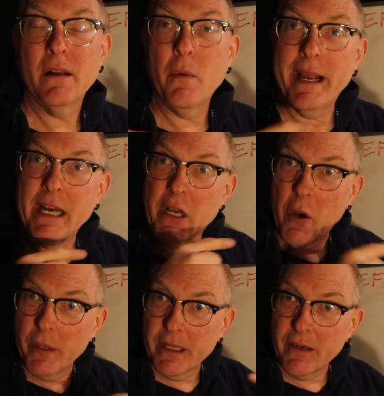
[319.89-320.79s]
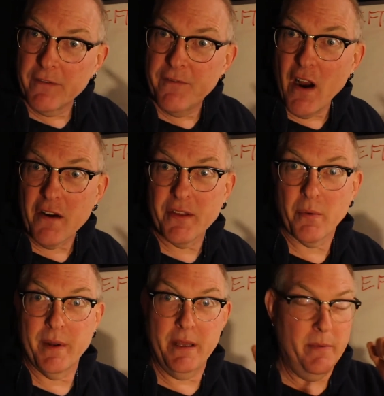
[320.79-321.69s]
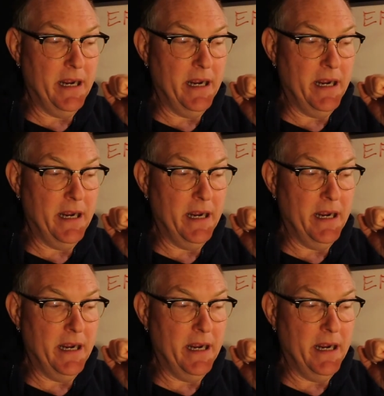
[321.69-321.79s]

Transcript: we can go a little farther with it.